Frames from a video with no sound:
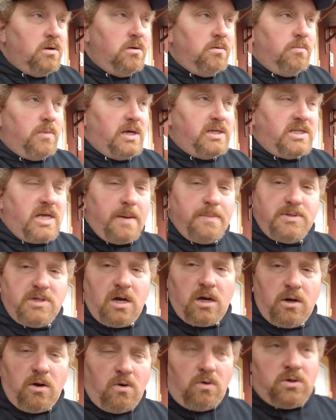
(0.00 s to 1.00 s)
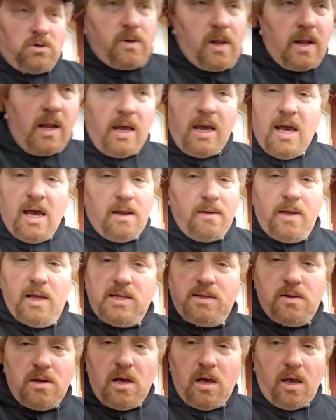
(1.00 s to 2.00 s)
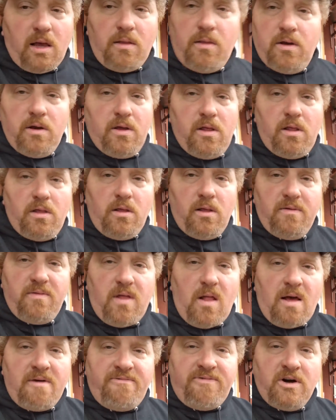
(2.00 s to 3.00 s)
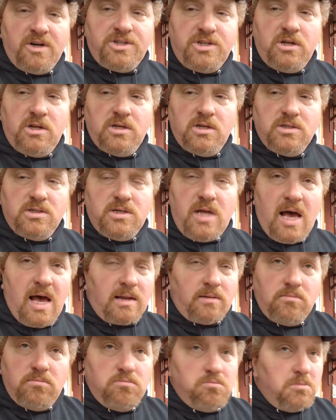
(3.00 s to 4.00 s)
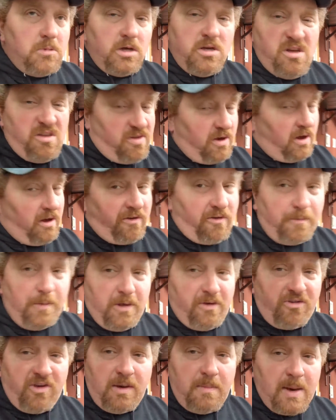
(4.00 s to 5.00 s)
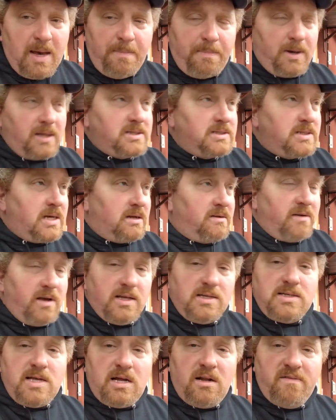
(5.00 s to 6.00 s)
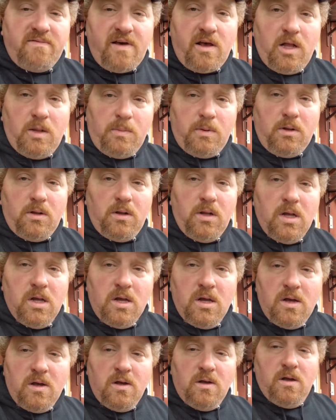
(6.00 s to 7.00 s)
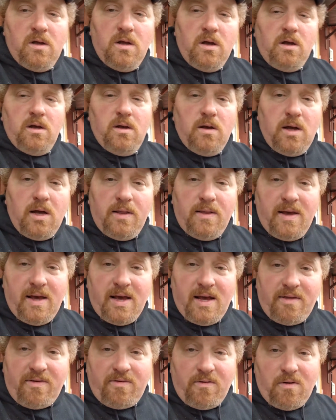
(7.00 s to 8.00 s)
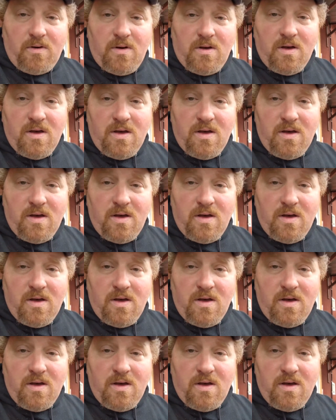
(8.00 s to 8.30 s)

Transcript: My Samsung Note that I got, the live function is not. You think it would be the same app, but it's not. It's not available on that. So